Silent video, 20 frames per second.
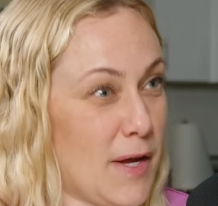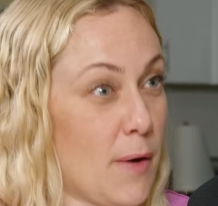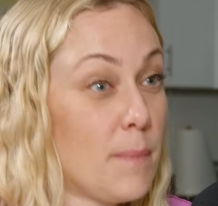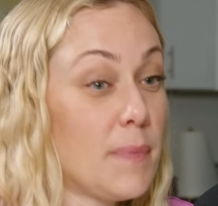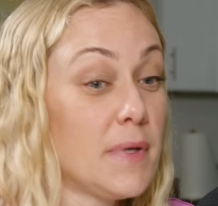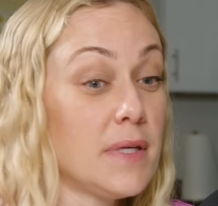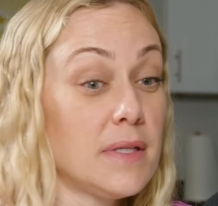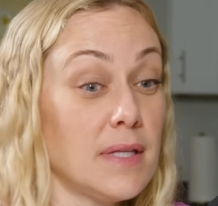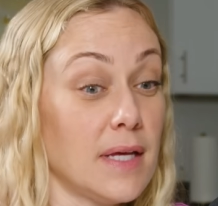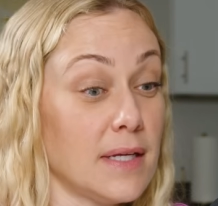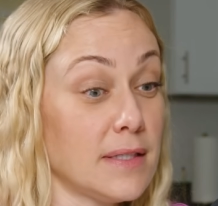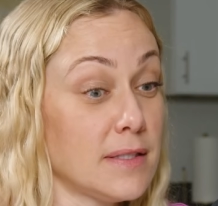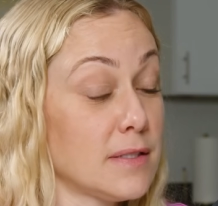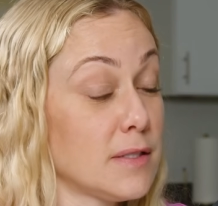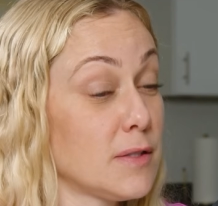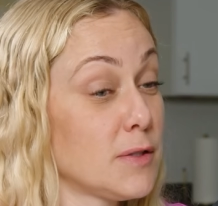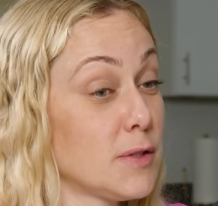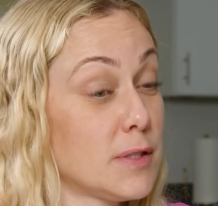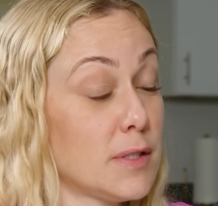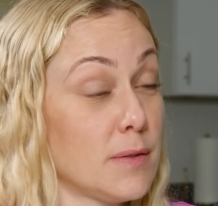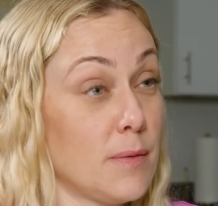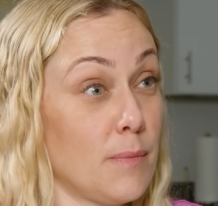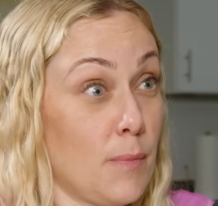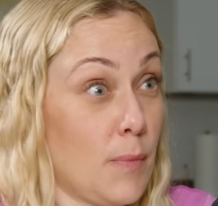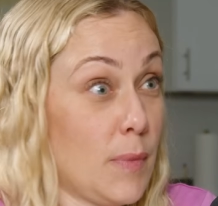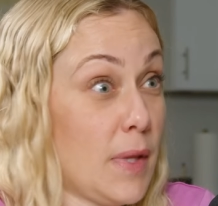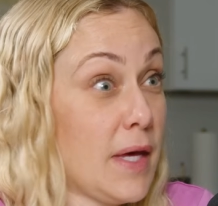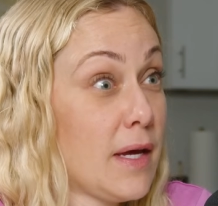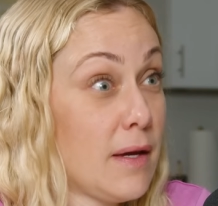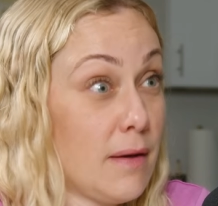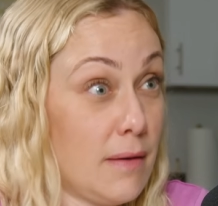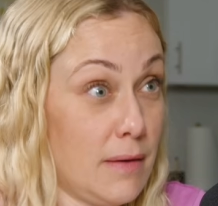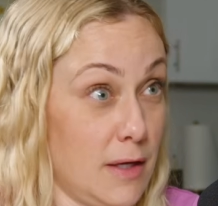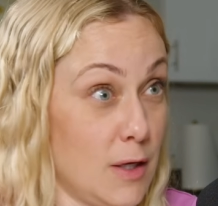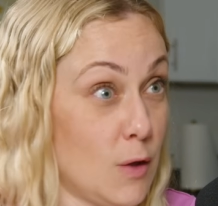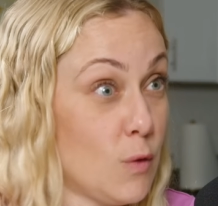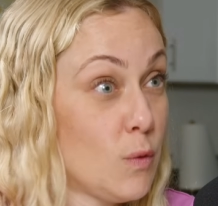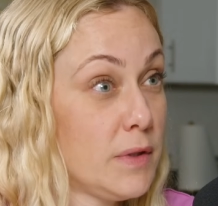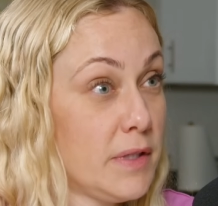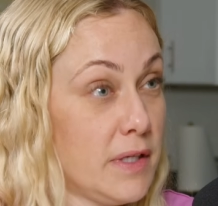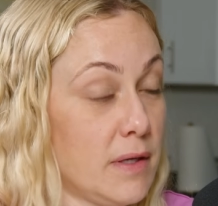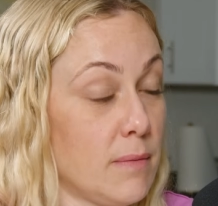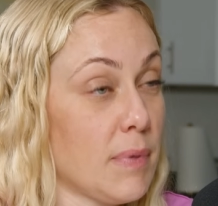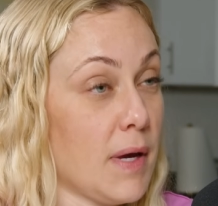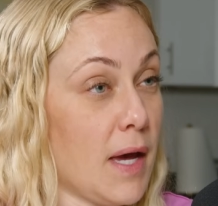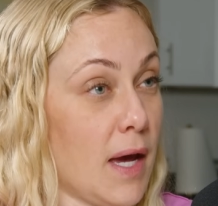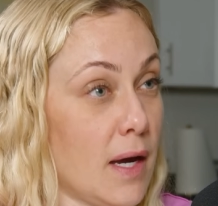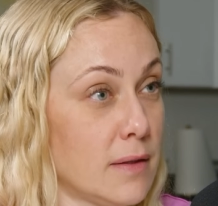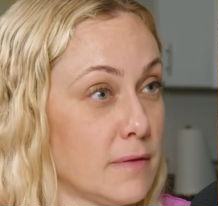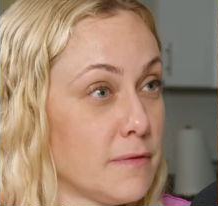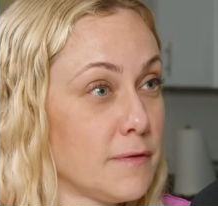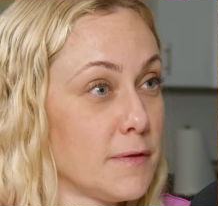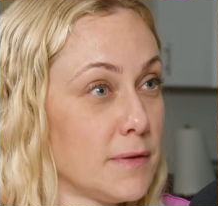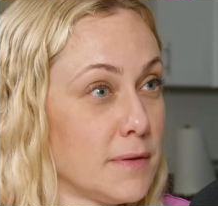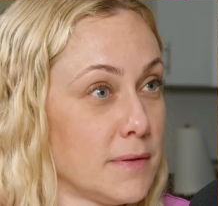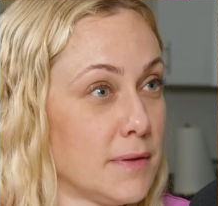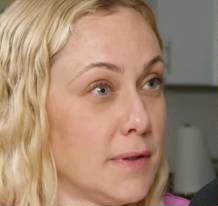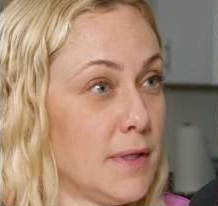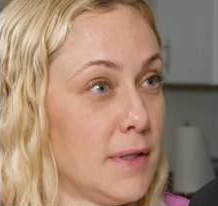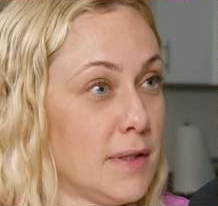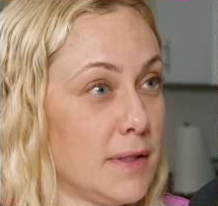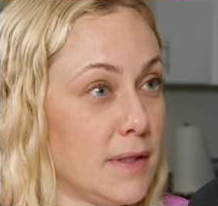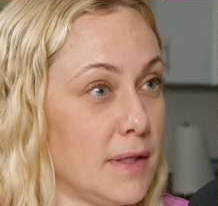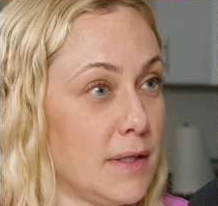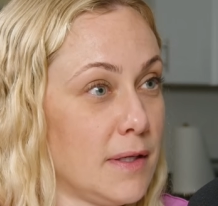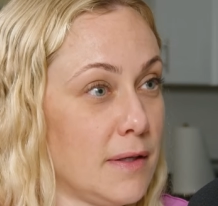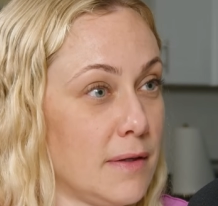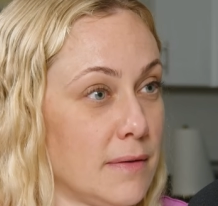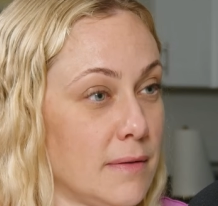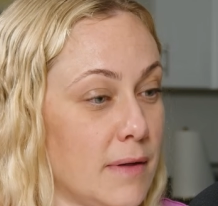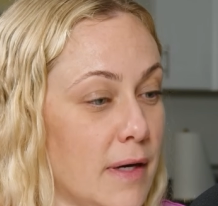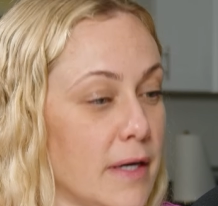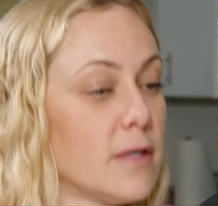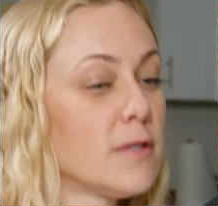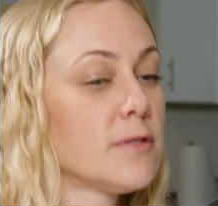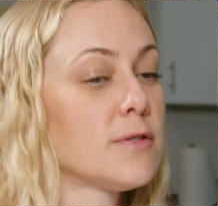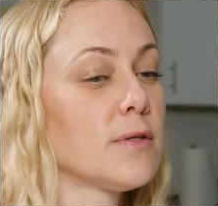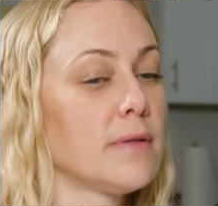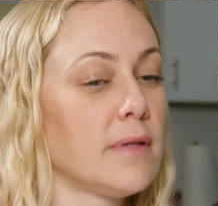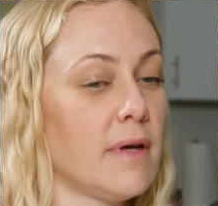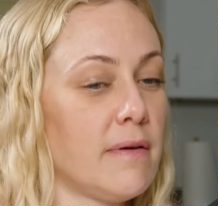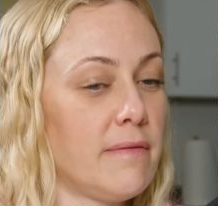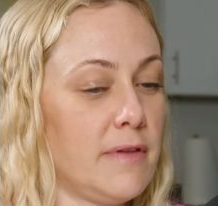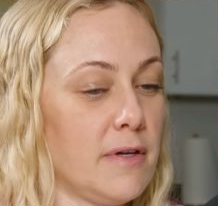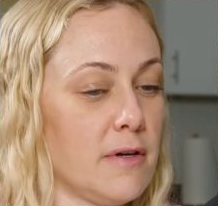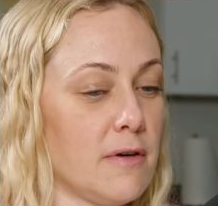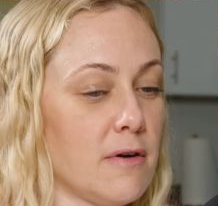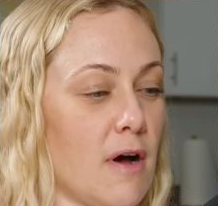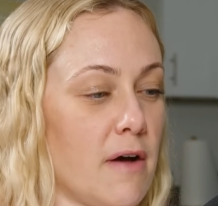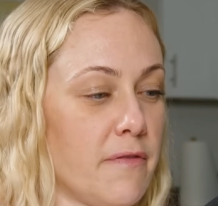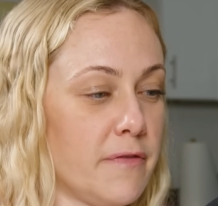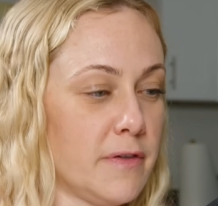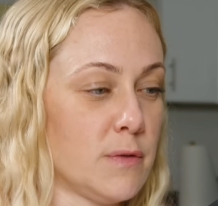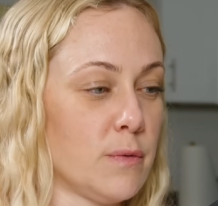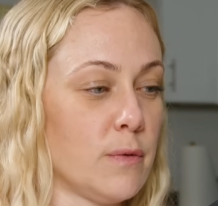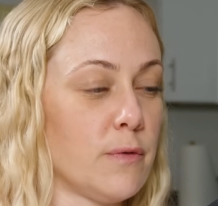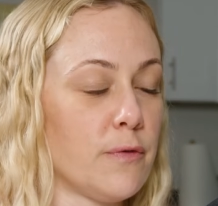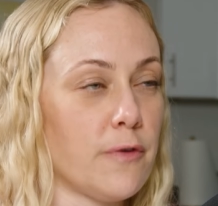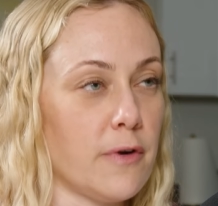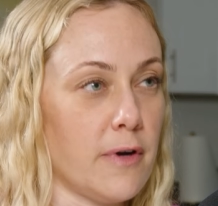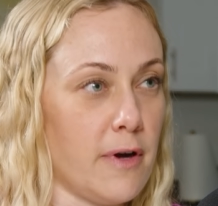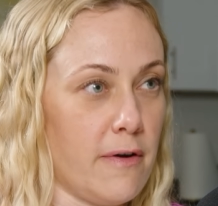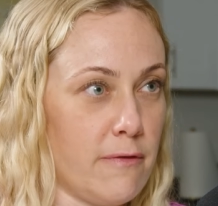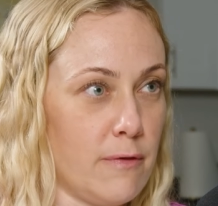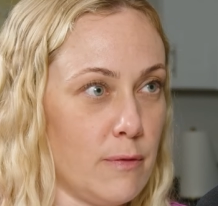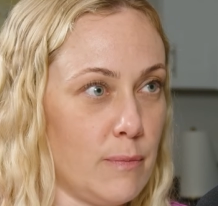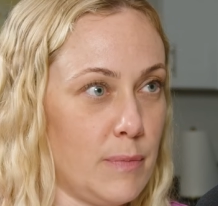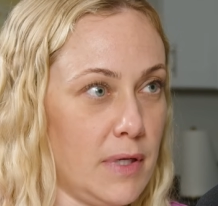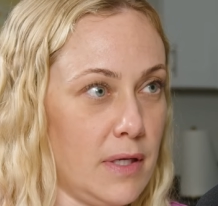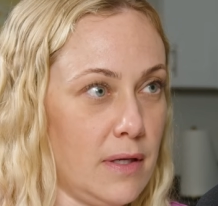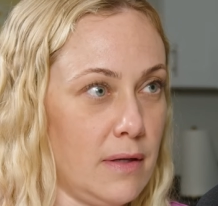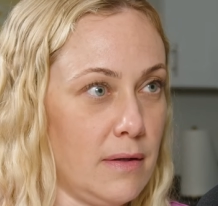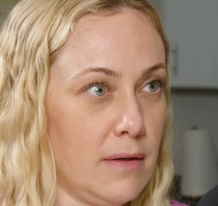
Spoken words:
but that's like equally impactful. I also love that your office will forever be.